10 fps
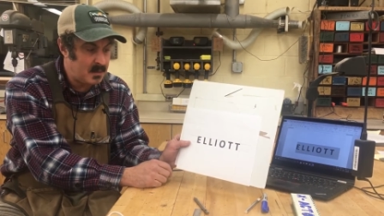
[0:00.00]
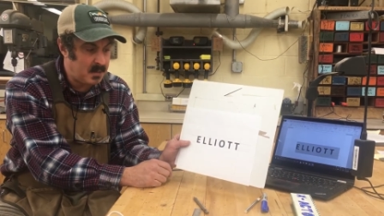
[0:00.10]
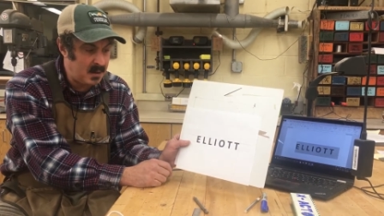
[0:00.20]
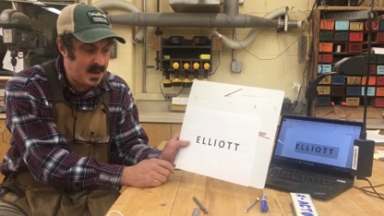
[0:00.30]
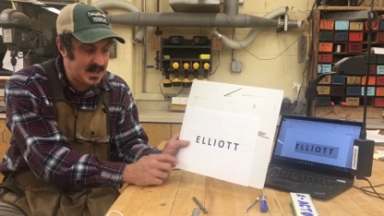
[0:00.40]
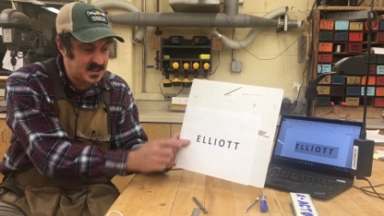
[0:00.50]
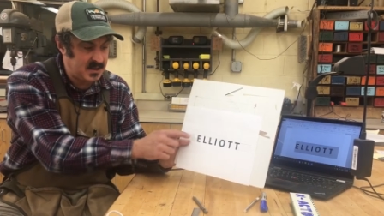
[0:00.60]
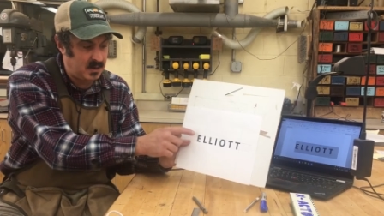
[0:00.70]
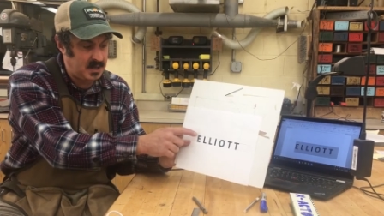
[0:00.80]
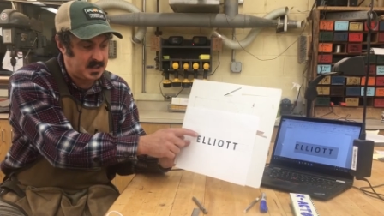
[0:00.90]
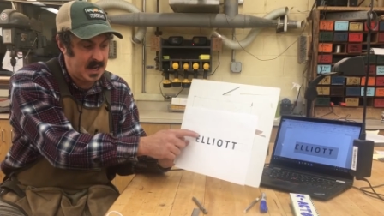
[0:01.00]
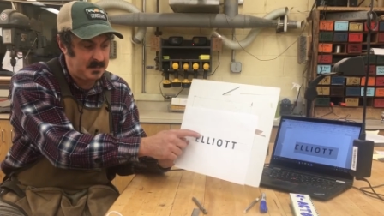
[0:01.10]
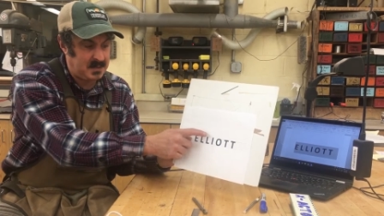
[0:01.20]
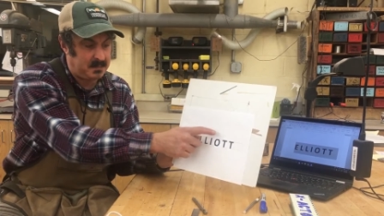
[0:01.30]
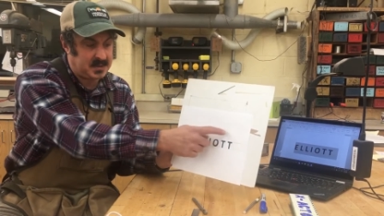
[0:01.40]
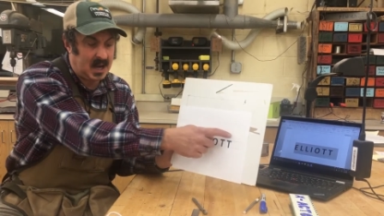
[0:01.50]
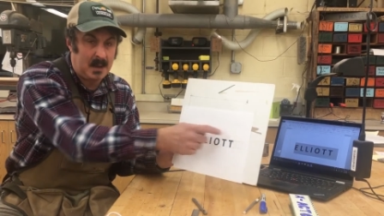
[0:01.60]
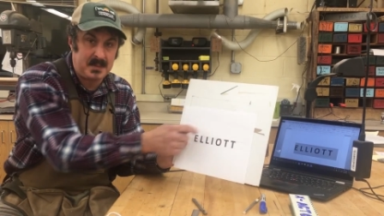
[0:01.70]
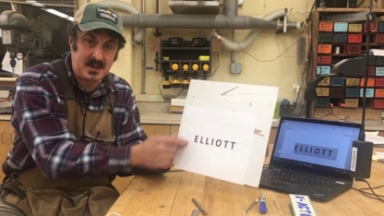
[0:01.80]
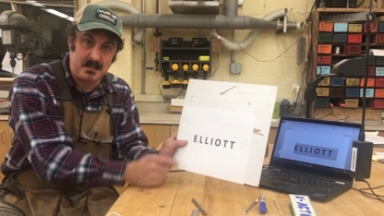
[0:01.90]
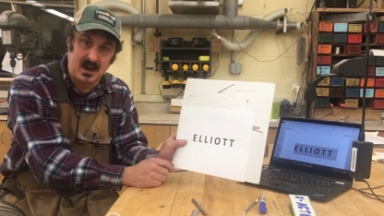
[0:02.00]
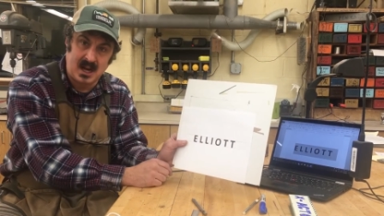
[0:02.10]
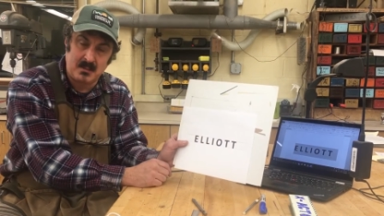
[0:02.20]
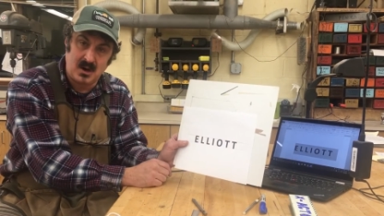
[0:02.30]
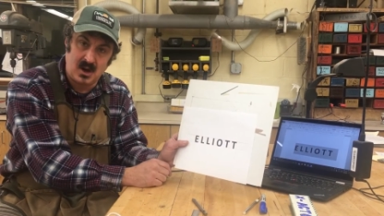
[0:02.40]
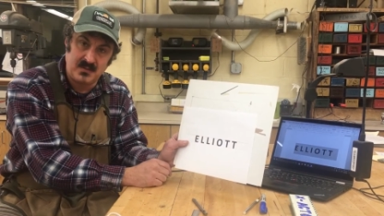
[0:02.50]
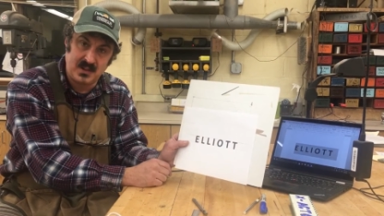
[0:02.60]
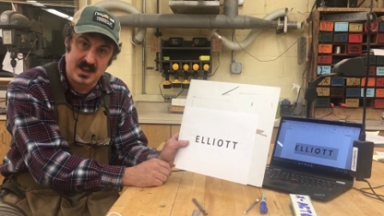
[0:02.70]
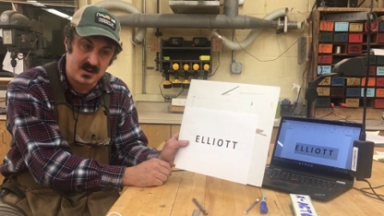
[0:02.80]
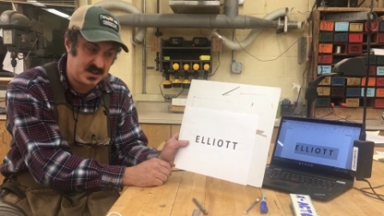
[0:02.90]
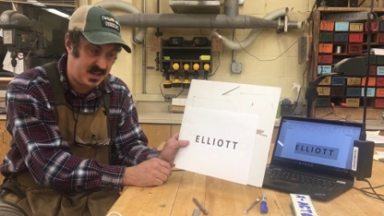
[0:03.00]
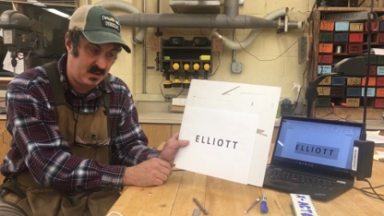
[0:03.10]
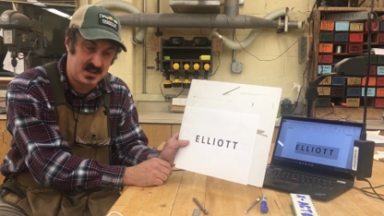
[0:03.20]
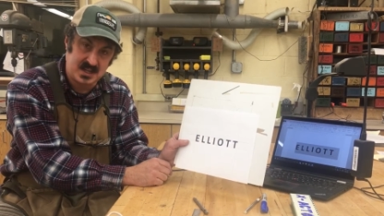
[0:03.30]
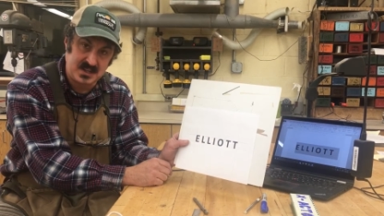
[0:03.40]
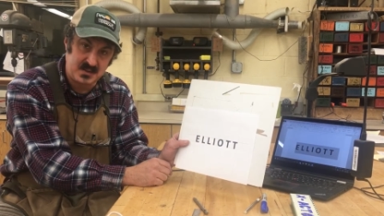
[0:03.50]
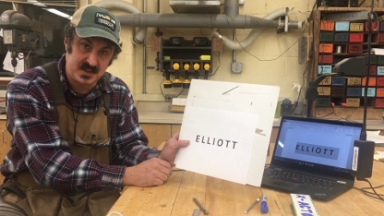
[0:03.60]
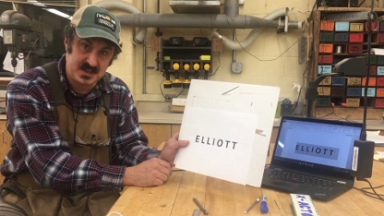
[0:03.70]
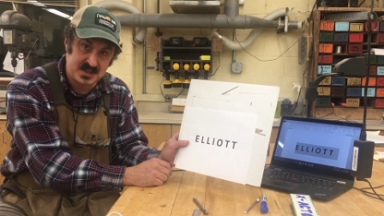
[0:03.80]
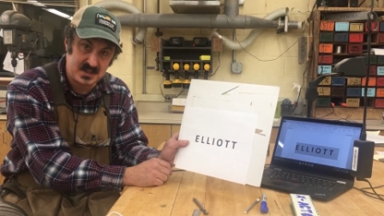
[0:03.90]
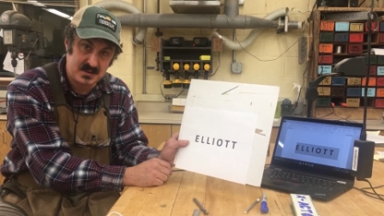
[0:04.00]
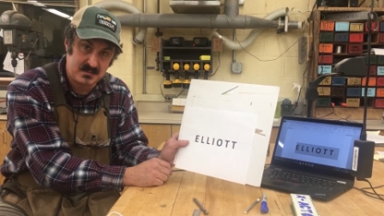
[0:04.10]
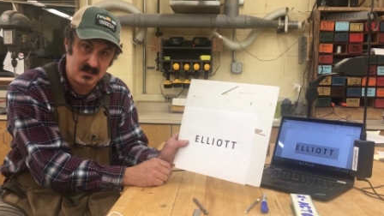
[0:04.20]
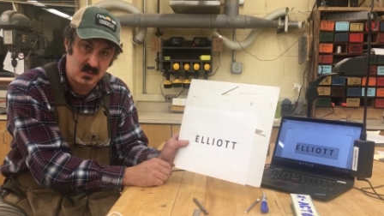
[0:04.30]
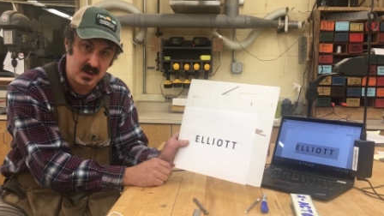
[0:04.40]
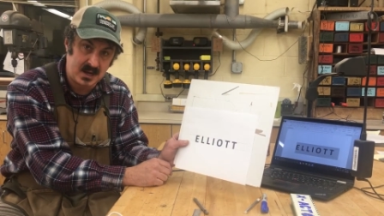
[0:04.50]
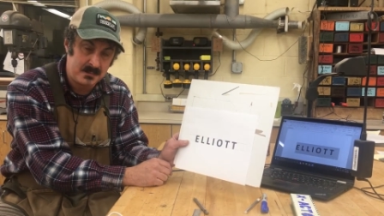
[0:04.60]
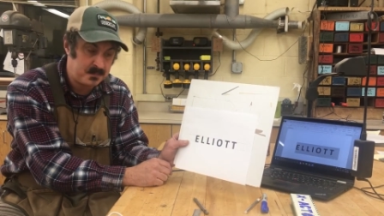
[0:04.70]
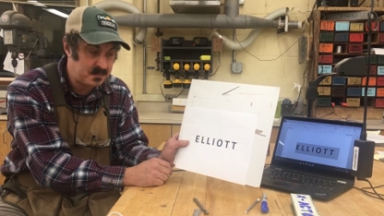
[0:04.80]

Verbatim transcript: but I'm actually going to tape the top and the bottom of the letters here as I do this, okay?